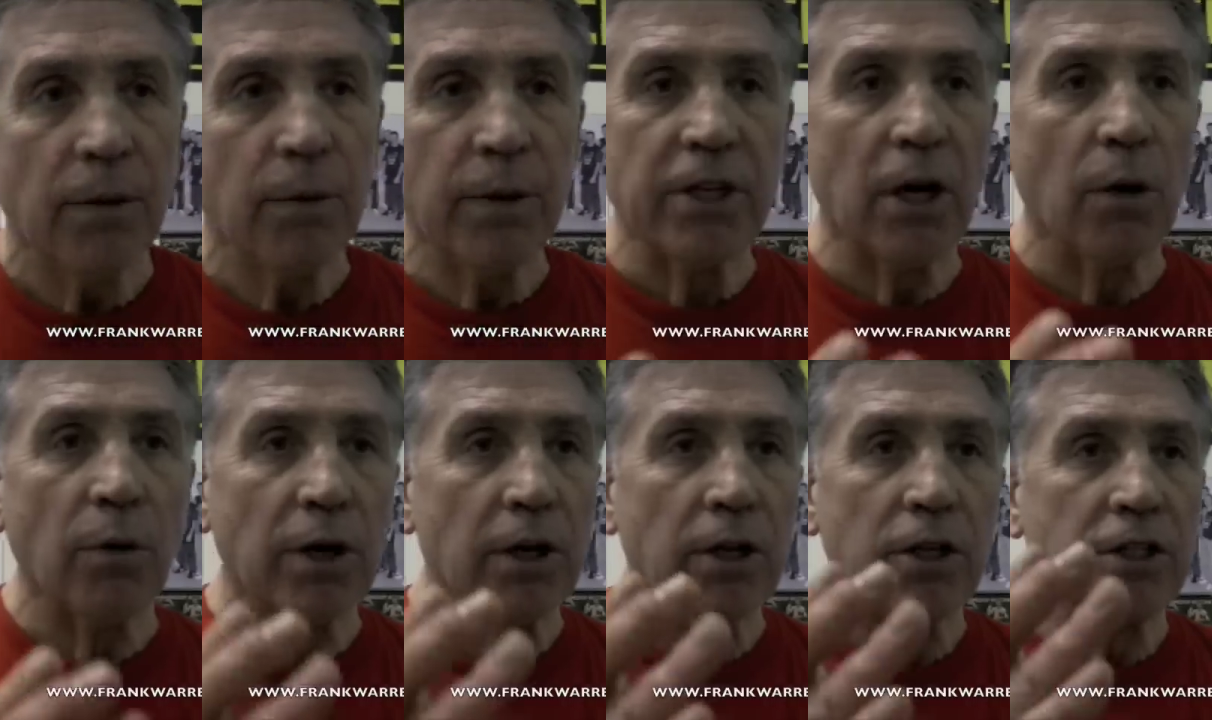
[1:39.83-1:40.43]
We
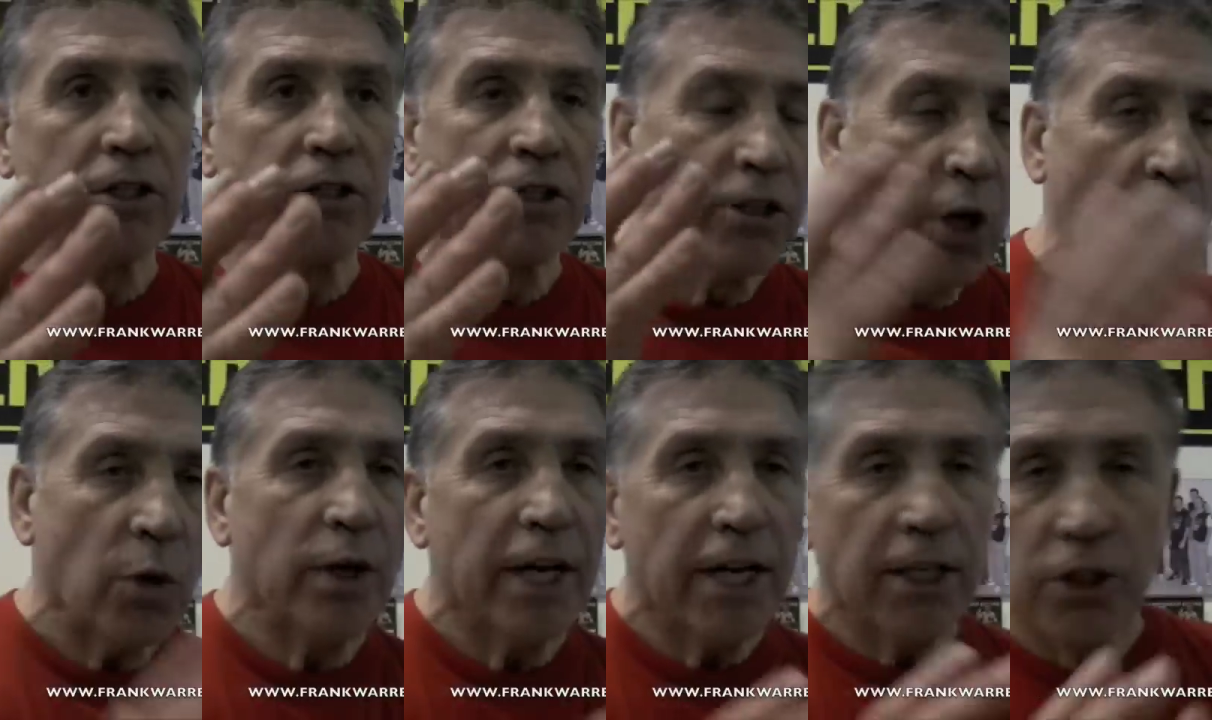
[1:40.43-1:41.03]
don't want to
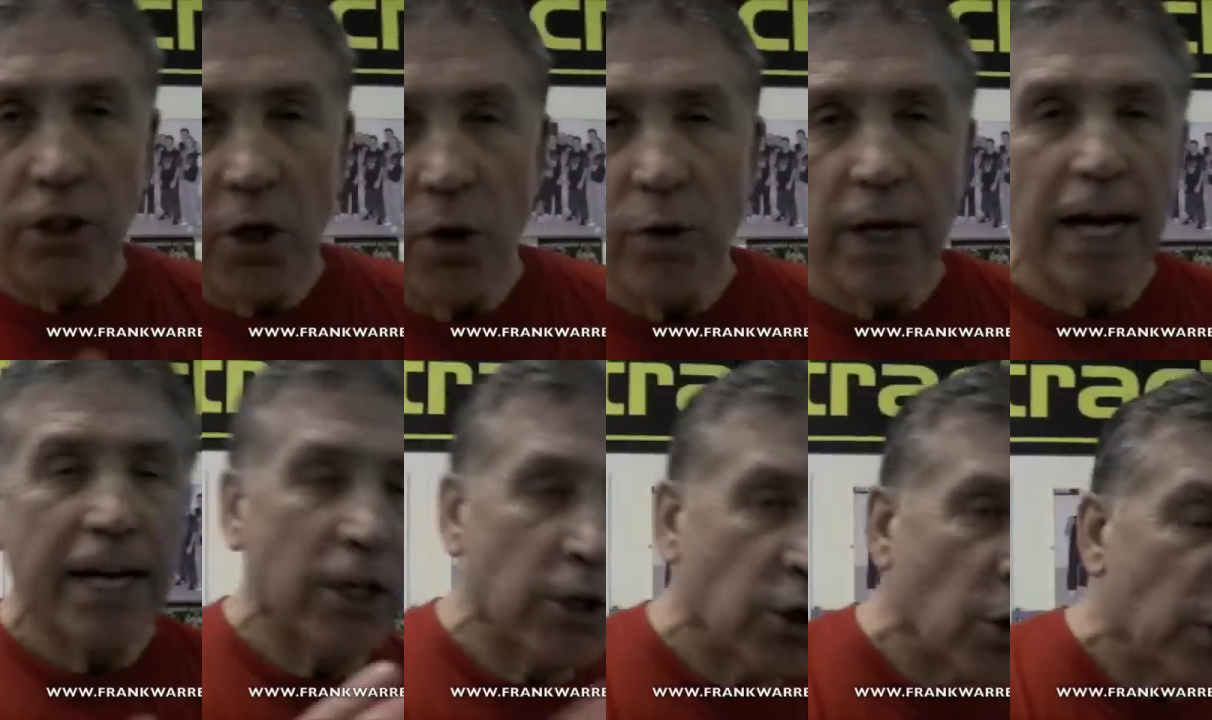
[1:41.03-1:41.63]
do this, do
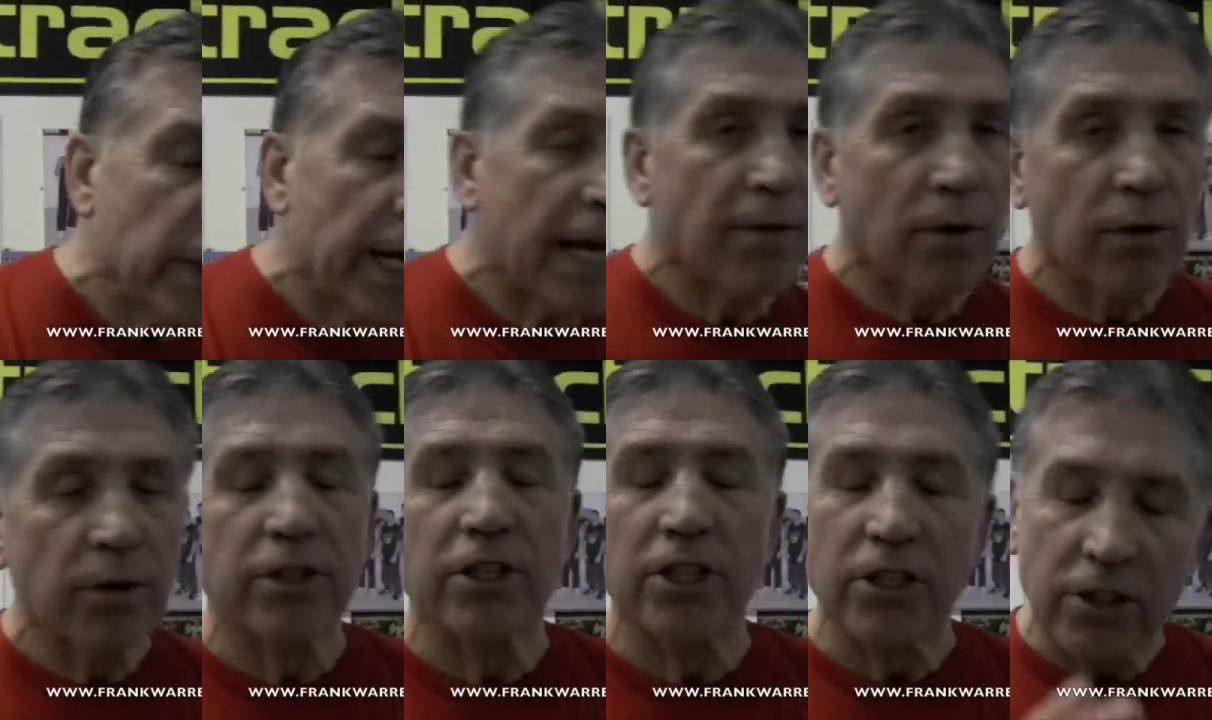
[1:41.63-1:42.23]
that. You're doing that
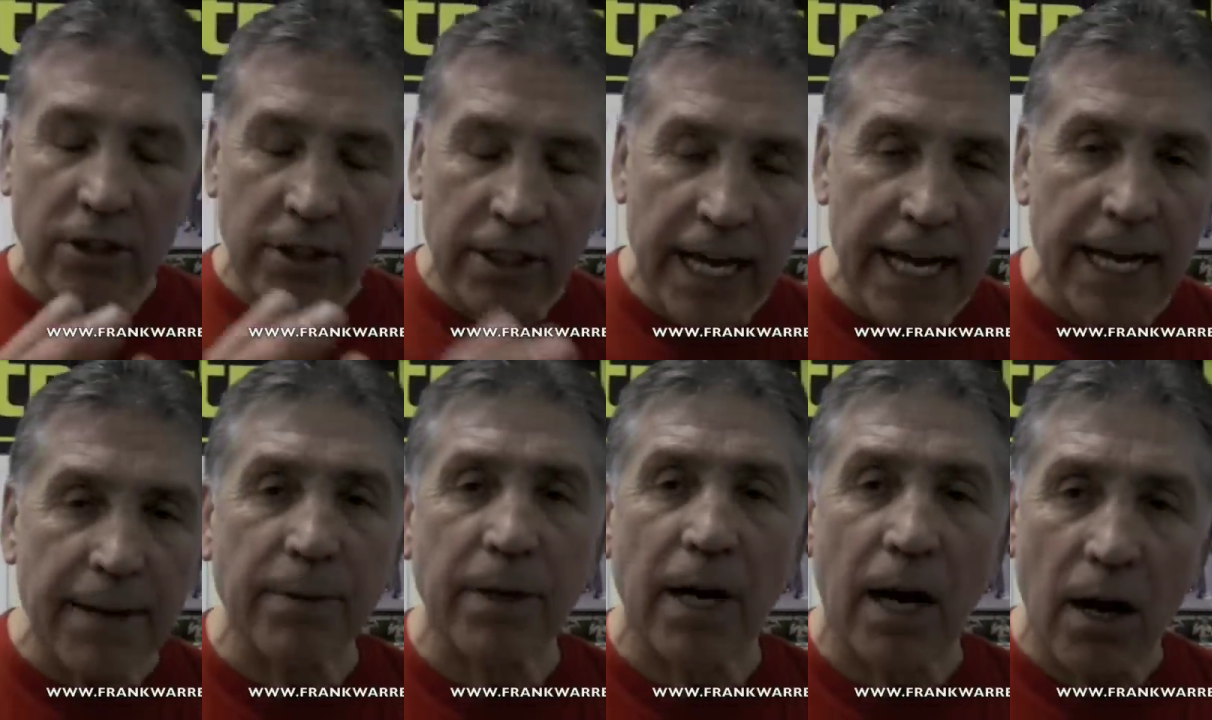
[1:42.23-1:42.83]
wrong. Just let
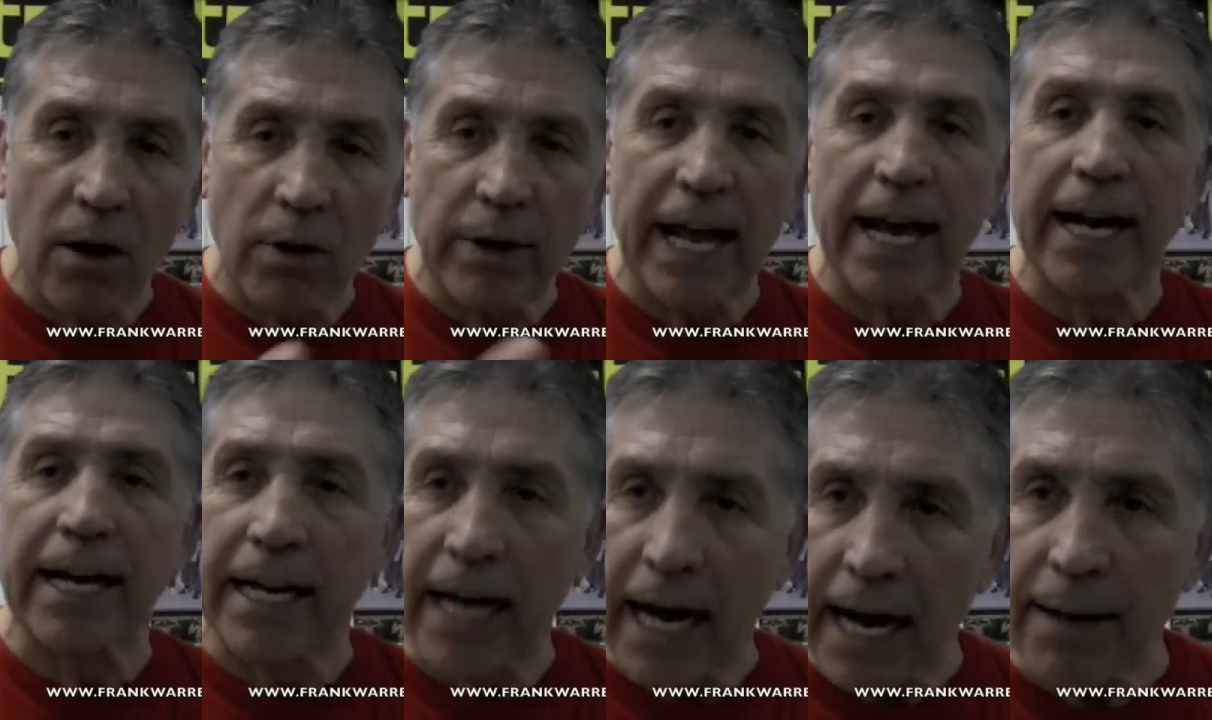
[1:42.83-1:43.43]
him go.
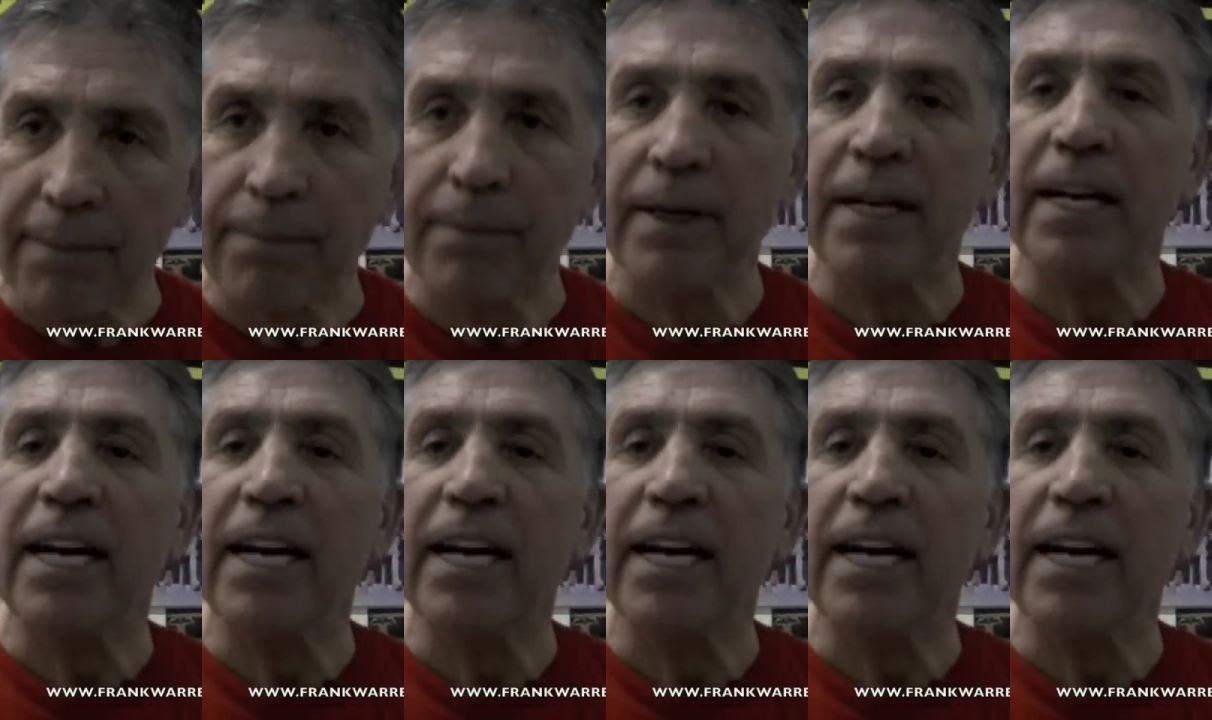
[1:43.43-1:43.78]
That'll come.